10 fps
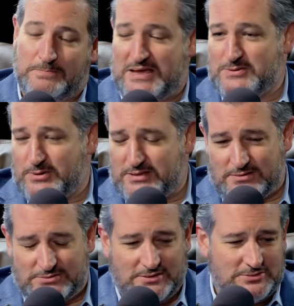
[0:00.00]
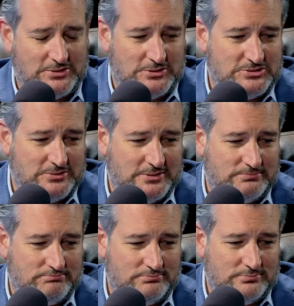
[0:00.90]
By the way, there's also
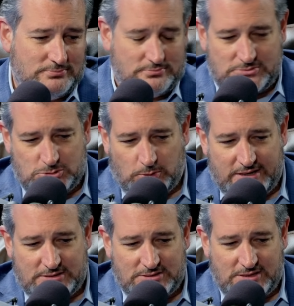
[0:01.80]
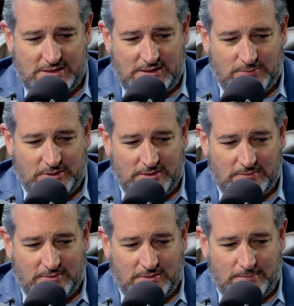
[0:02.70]
a great scene
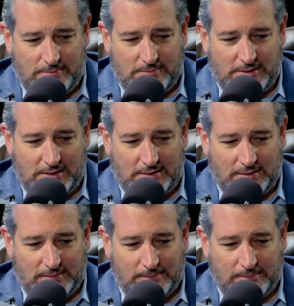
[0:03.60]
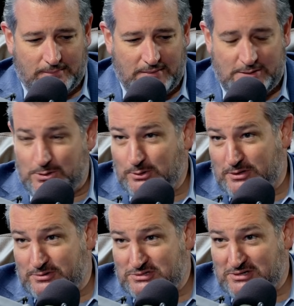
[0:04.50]
where
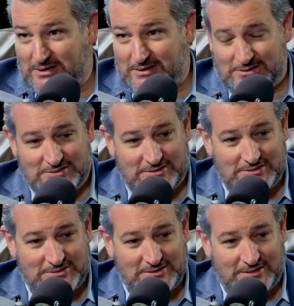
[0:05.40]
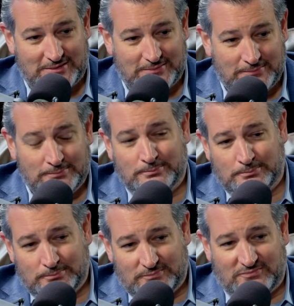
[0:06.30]
Manolo is talking to this
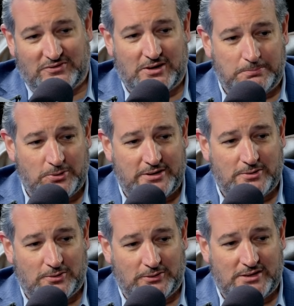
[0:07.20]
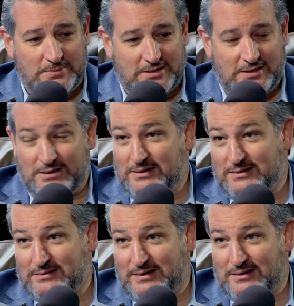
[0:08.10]
very pretty girl in a bikini,
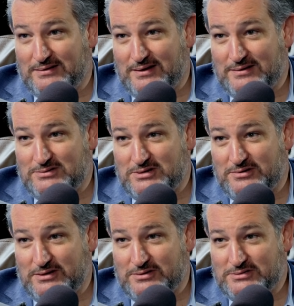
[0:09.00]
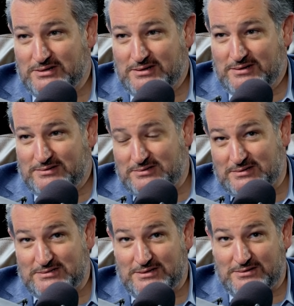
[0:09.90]
and Tony goes to
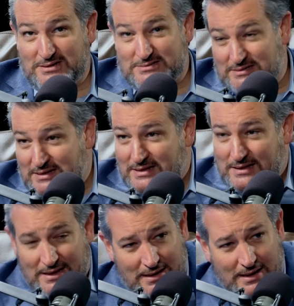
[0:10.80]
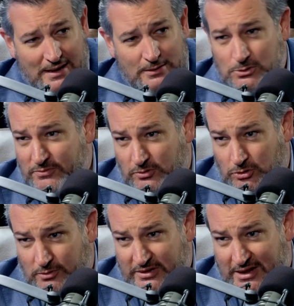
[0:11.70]
this little kid, said, hey, look
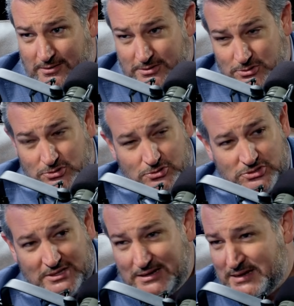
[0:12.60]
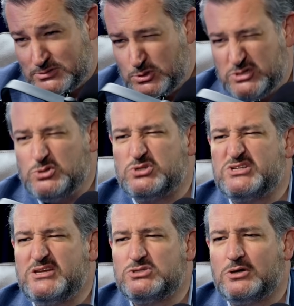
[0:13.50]
over there. You see that guy? He's going to
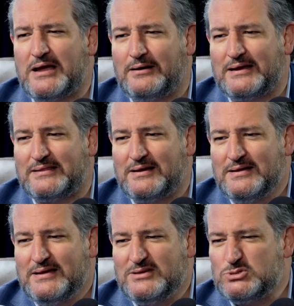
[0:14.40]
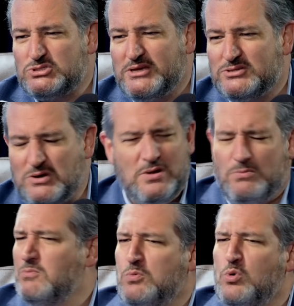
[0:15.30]
stick his tongue out like that. He's going to stick his tongue.
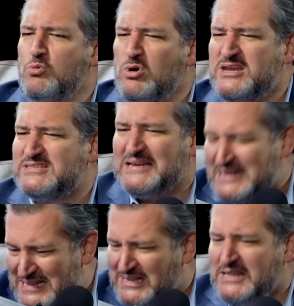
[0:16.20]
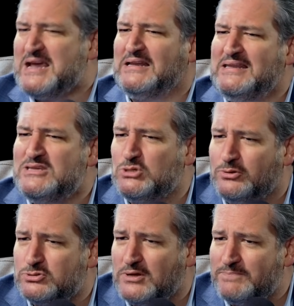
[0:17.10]
What is that? It's like a
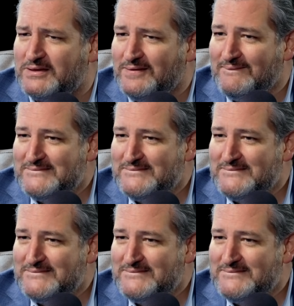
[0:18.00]
lizard or something.